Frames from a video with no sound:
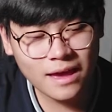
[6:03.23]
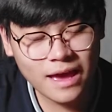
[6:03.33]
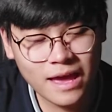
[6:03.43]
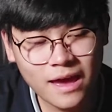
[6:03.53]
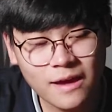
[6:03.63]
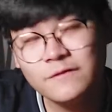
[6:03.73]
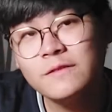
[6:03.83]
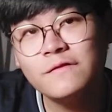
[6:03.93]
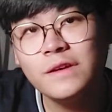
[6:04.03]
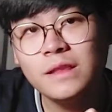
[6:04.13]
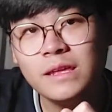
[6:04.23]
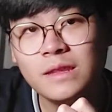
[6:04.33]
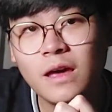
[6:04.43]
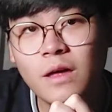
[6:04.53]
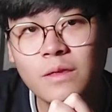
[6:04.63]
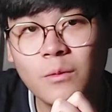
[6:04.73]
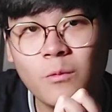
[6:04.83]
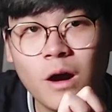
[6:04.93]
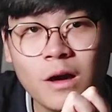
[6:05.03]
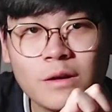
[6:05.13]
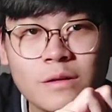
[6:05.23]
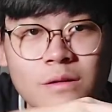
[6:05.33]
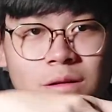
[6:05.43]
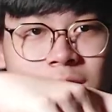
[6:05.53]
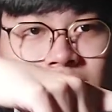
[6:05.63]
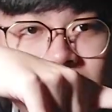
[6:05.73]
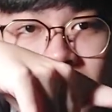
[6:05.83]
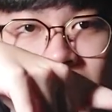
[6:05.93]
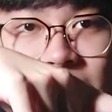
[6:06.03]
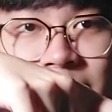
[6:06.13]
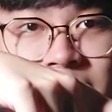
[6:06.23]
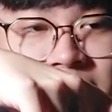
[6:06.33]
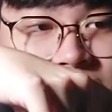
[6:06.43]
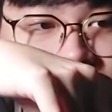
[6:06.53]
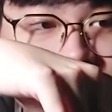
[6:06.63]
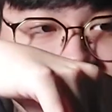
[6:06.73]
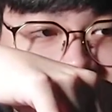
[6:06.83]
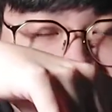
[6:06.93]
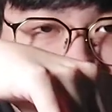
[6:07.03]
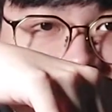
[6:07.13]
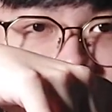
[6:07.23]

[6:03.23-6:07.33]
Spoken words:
I have to fill in the water up until the